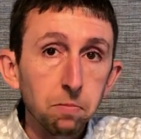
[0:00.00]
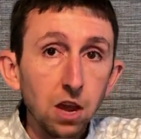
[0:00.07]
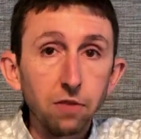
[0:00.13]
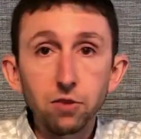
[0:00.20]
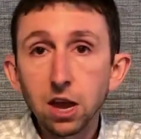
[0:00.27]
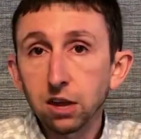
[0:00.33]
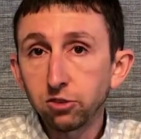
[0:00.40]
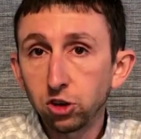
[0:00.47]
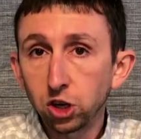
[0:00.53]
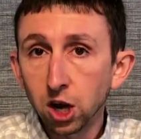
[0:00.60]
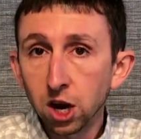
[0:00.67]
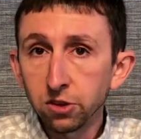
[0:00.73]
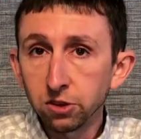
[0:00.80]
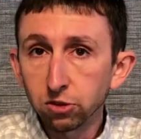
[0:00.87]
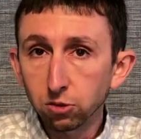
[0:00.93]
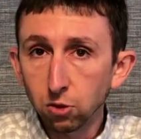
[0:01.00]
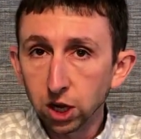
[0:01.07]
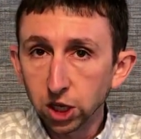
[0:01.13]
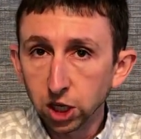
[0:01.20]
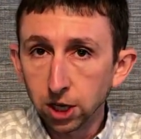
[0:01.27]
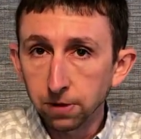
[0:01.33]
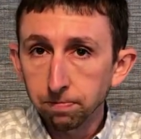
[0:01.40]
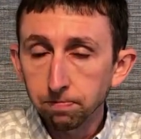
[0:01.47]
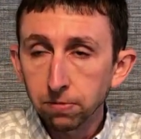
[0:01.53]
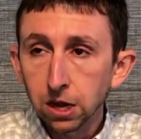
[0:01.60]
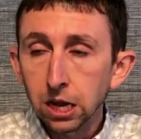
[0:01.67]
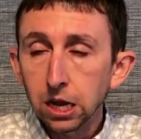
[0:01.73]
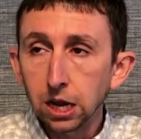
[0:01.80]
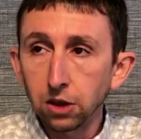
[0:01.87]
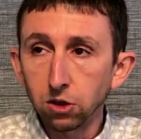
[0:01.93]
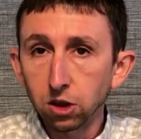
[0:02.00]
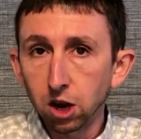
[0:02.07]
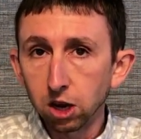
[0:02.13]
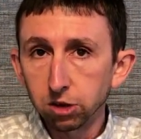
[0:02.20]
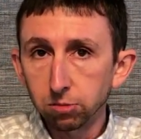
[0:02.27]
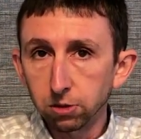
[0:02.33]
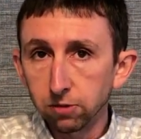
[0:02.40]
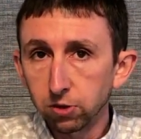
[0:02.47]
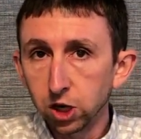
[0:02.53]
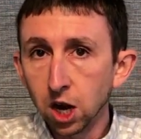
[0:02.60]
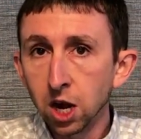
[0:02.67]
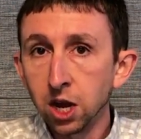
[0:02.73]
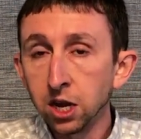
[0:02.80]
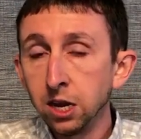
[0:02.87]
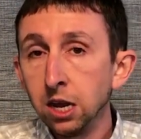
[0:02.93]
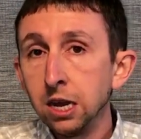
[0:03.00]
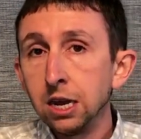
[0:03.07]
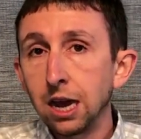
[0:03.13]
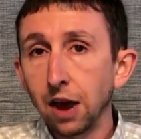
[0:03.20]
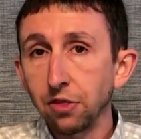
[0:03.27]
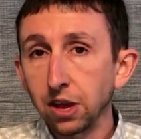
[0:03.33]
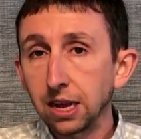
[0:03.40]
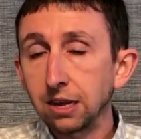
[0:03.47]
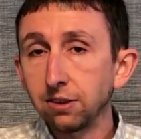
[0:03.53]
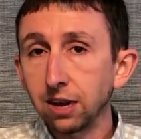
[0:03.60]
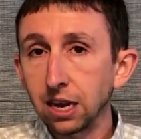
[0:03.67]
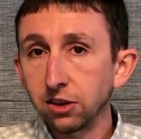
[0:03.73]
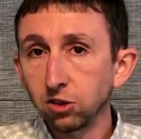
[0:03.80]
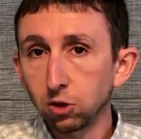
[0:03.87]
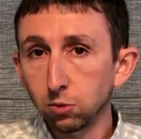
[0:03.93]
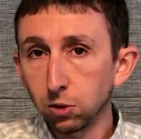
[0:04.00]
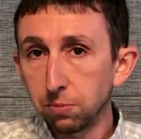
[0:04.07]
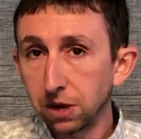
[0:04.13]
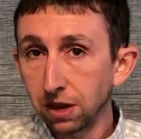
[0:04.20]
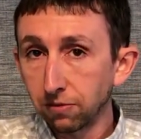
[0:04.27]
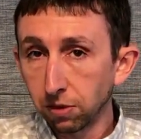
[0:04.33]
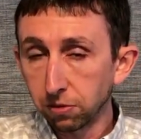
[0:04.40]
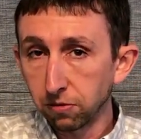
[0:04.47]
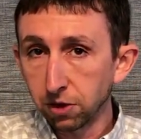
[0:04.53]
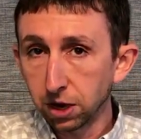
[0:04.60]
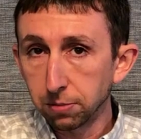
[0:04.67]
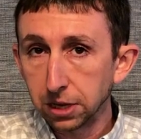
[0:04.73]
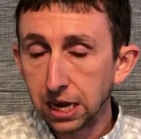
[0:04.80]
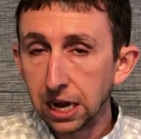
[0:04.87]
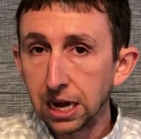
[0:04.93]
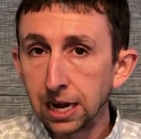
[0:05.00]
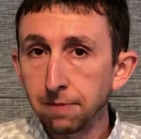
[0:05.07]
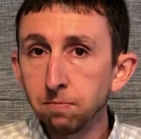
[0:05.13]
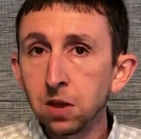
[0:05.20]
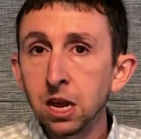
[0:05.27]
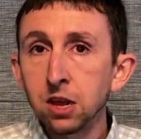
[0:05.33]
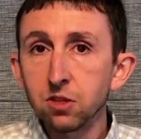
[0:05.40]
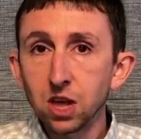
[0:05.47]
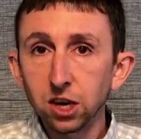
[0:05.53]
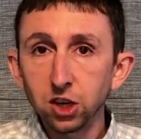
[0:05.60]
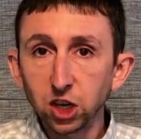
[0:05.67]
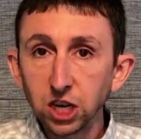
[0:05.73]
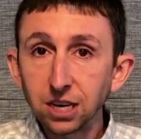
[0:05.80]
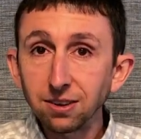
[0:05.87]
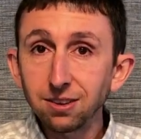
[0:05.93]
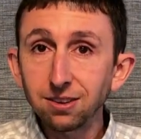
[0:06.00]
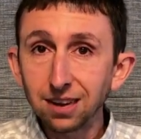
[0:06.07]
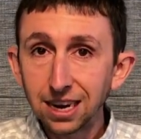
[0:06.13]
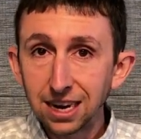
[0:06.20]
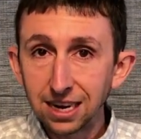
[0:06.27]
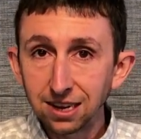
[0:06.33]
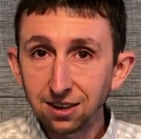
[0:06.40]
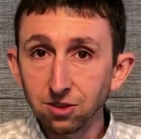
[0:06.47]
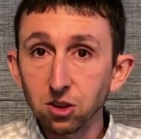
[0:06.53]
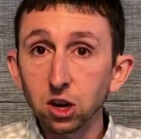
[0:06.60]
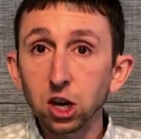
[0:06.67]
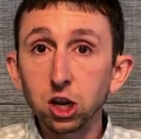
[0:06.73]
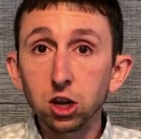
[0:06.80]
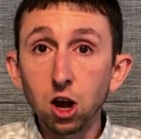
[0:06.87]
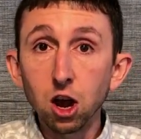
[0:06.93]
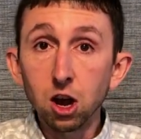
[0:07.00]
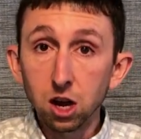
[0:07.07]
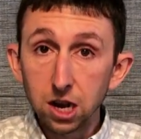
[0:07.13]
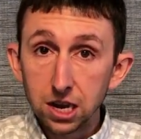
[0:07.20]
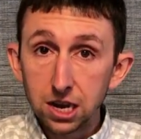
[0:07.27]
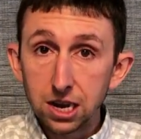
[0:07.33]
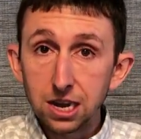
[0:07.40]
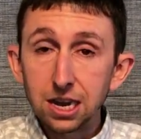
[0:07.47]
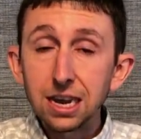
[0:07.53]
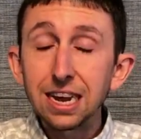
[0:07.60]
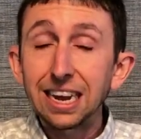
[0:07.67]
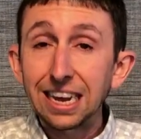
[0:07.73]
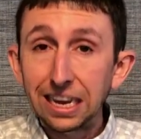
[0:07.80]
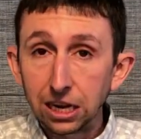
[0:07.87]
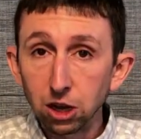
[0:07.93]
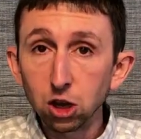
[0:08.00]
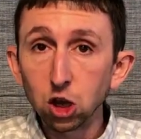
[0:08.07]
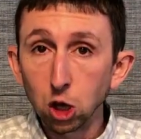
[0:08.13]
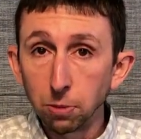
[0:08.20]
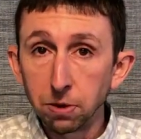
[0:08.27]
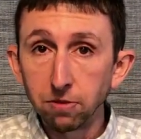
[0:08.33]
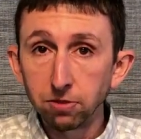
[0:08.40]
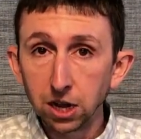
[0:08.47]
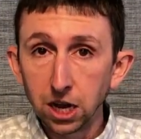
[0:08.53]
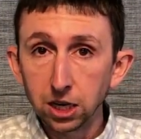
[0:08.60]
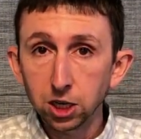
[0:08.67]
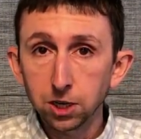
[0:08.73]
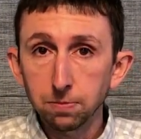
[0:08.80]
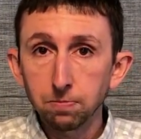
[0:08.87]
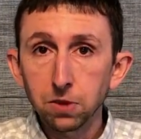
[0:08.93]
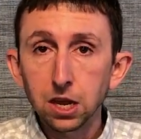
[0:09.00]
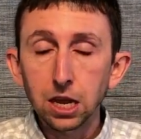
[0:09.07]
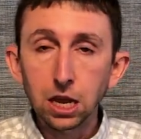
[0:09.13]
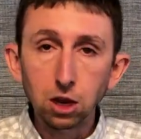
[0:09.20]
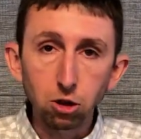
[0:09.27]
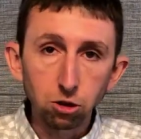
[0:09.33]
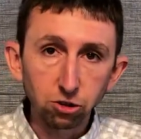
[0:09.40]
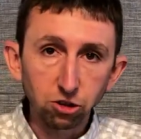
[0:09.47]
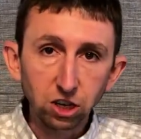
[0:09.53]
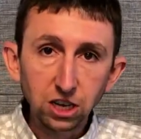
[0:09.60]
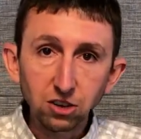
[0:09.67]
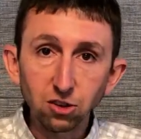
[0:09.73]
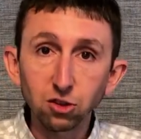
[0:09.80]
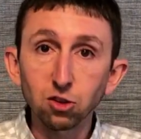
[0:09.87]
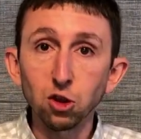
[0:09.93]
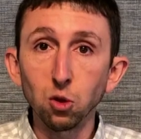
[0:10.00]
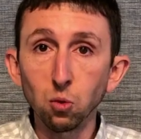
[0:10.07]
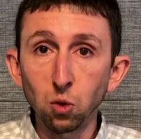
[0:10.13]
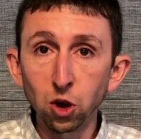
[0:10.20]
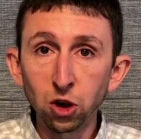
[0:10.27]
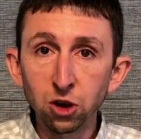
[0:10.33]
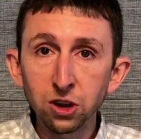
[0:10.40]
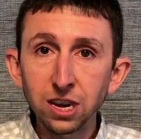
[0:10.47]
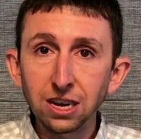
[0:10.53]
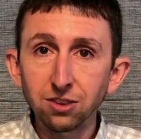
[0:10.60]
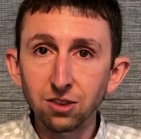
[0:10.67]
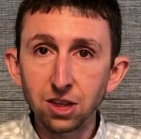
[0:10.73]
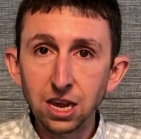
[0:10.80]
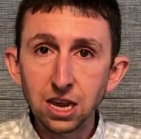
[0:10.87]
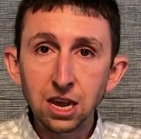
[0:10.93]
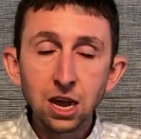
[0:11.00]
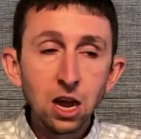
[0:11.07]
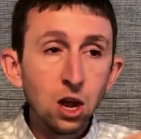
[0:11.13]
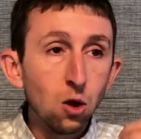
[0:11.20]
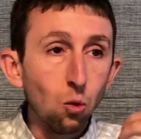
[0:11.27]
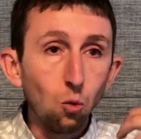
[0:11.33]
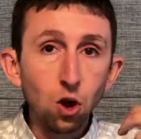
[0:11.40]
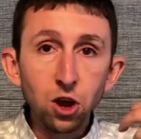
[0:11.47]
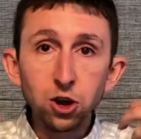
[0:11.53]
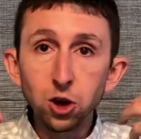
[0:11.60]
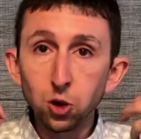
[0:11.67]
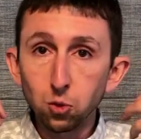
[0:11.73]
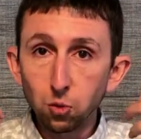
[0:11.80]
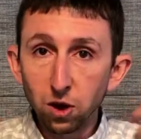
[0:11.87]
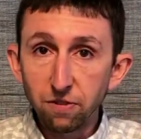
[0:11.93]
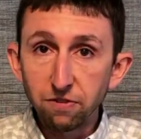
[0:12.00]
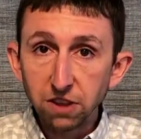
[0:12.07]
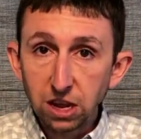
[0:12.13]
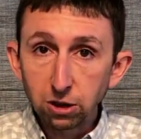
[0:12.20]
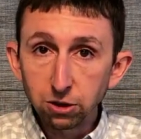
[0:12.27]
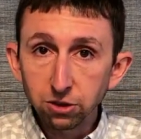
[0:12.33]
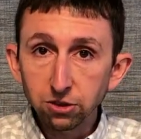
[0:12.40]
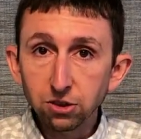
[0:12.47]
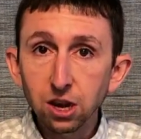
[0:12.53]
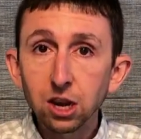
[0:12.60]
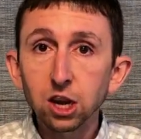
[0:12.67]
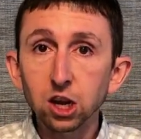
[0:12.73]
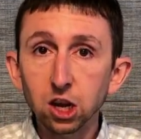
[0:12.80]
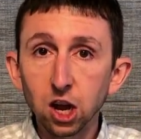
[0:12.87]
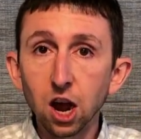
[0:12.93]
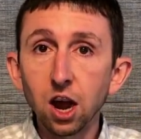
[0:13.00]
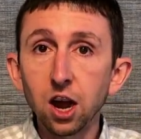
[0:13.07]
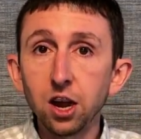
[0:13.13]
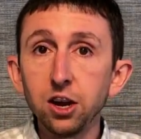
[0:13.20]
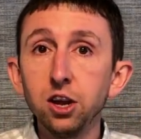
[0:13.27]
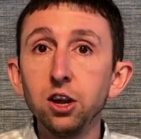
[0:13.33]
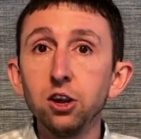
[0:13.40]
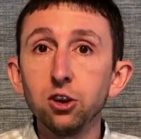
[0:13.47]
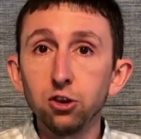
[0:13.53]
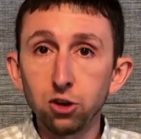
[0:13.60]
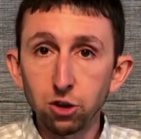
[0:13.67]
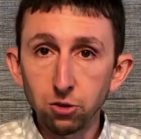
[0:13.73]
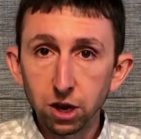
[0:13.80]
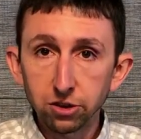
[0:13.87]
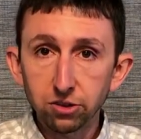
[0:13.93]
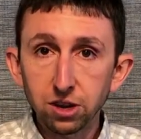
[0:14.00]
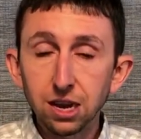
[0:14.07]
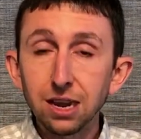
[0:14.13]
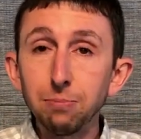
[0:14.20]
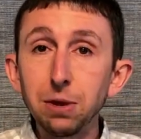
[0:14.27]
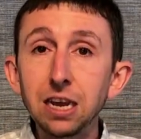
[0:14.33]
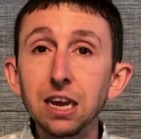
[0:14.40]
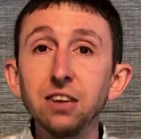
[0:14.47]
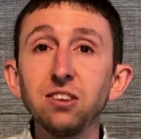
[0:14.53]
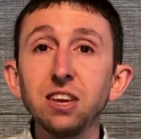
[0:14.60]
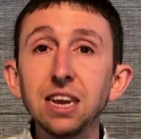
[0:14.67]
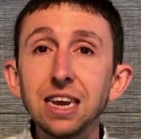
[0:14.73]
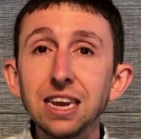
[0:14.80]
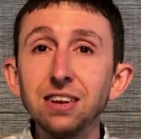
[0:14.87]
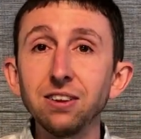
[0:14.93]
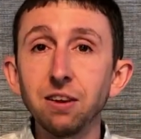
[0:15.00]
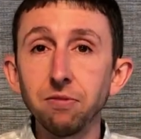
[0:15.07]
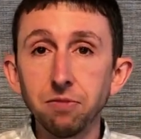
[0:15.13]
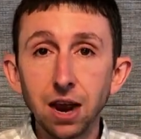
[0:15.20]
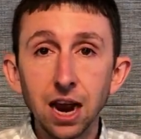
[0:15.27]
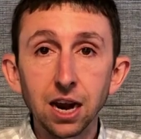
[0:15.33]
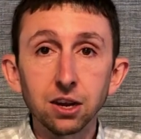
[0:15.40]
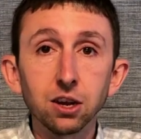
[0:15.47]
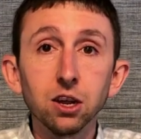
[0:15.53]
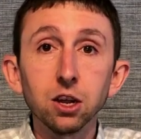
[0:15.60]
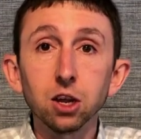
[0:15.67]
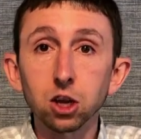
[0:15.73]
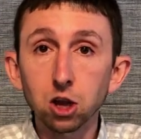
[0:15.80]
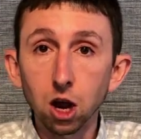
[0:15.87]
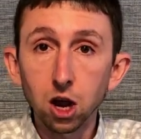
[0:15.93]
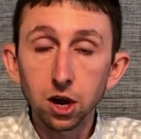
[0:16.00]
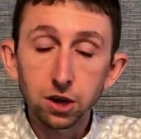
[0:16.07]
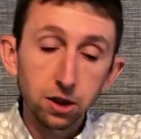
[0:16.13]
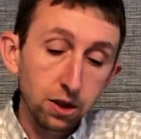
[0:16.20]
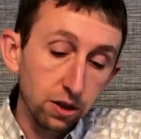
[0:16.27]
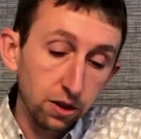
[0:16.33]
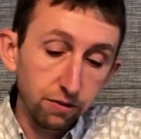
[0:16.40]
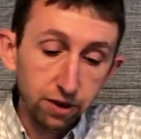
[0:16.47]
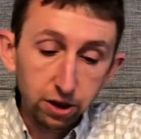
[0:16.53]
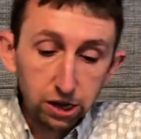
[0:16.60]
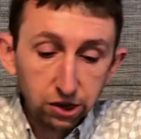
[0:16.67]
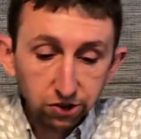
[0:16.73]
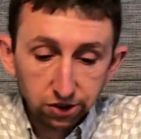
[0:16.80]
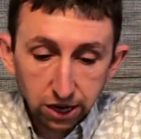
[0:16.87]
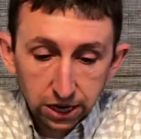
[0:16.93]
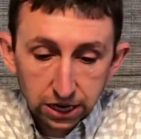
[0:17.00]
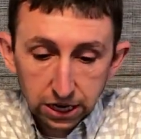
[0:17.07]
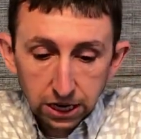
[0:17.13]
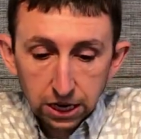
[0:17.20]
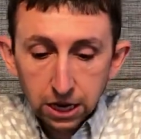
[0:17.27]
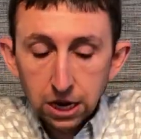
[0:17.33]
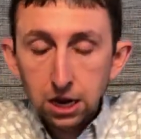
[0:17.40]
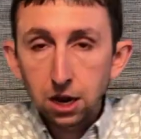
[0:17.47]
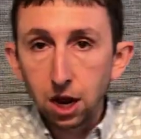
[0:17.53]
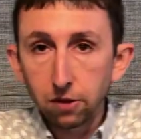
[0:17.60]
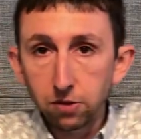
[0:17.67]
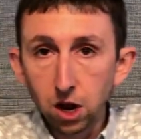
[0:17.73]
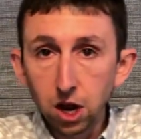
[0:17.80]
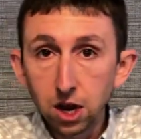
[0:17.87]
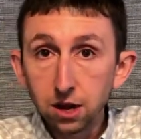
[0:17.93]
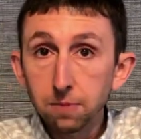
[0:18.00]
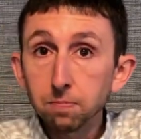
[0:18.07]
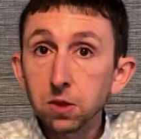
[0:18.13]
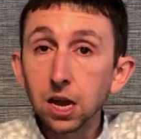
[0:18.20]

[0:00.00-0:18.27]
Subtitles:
If you ask John this question in the Gospel of John, I think his answer would be from the very beginning that Jesus is God in human flesh. He calls Jesus the Word. He is the one who reveals God to us because he is, in fact, God, the very Son of God.